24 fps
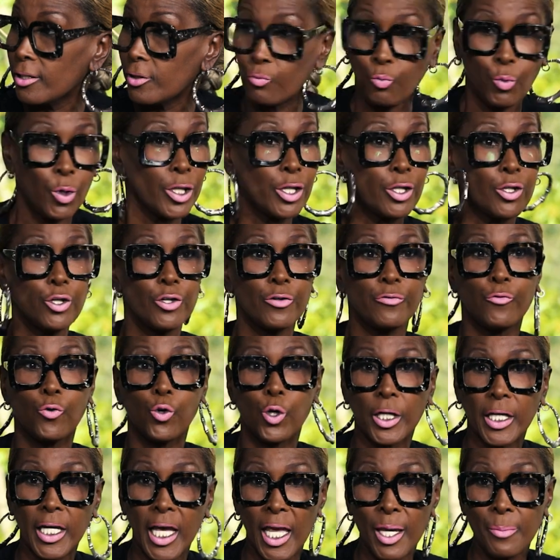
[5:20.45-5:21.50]
Whether you're
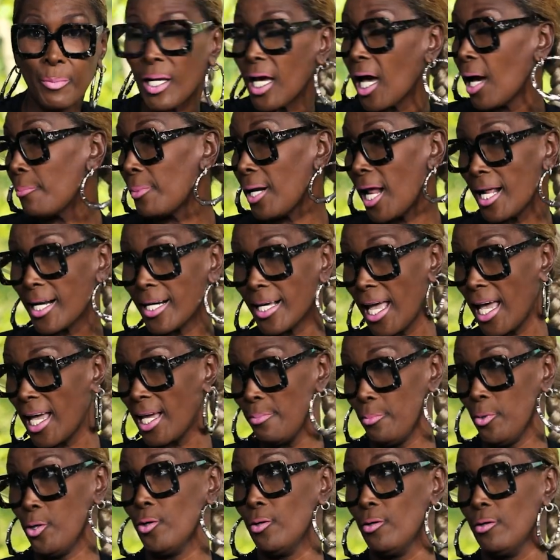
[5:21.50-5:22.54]
for gaming, I'm not a
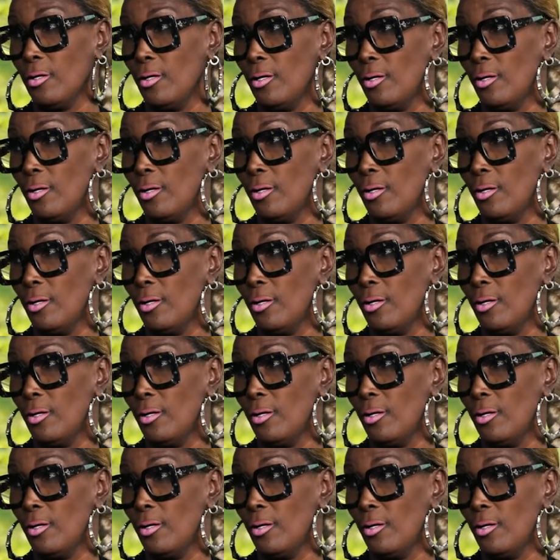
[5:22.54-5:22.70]
gamer.